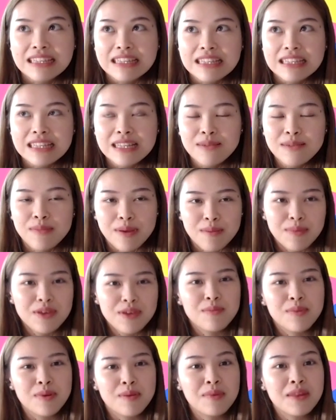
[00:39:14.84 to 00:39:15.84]
maybe it'll be a
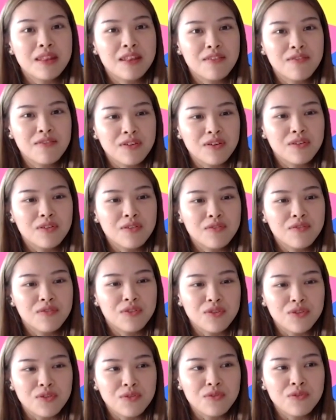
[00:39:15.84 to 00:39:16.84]
bit difficult for
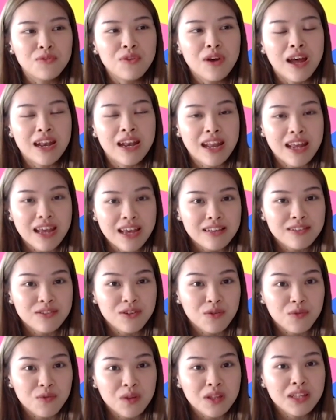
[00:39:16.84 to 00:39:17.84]
you unless you're
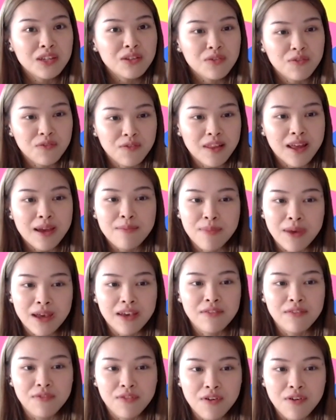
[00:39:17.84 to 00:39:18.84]
willing to fly back and
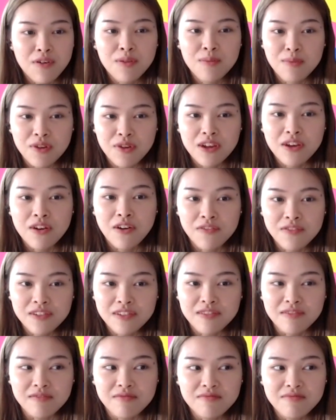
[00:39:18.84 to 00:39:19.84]
forth pretty often.
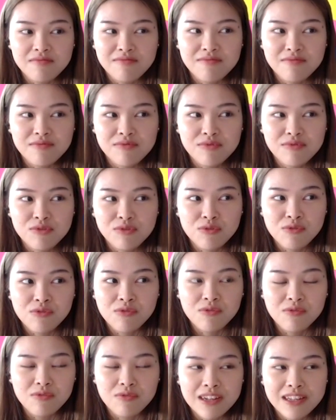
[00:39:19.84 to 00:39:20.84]
So
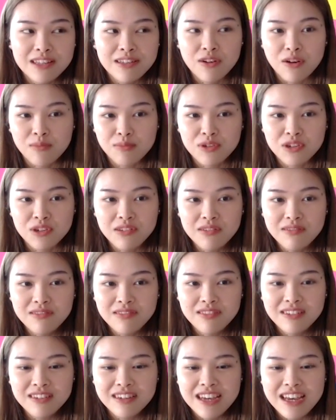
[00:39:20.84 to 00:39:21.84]
that's an option.
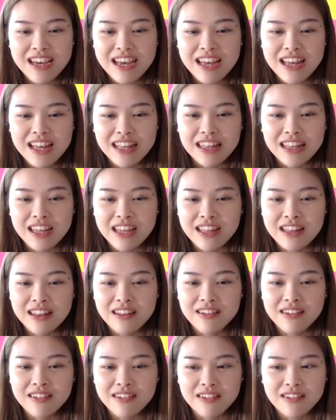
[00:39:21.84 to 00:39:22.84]

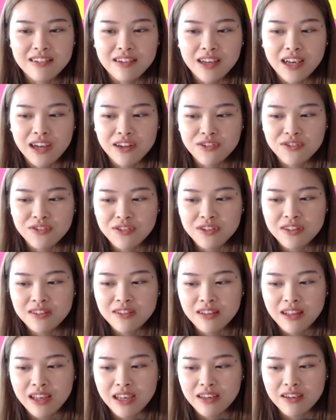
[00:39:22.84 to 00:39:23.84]
Then countries
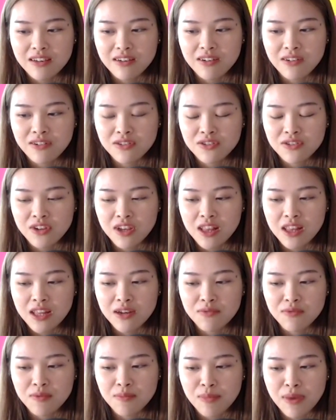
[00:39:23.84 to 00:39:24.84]
like Australia
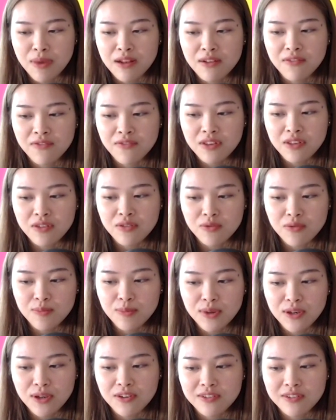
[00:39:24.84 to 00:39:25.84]
would benefit you
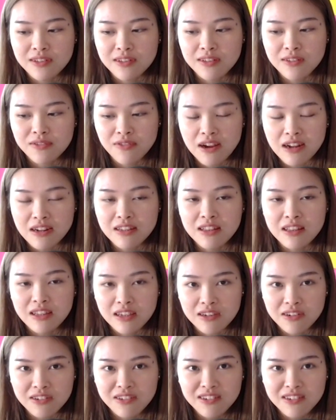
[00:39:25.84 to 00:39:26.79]
because it's rather near.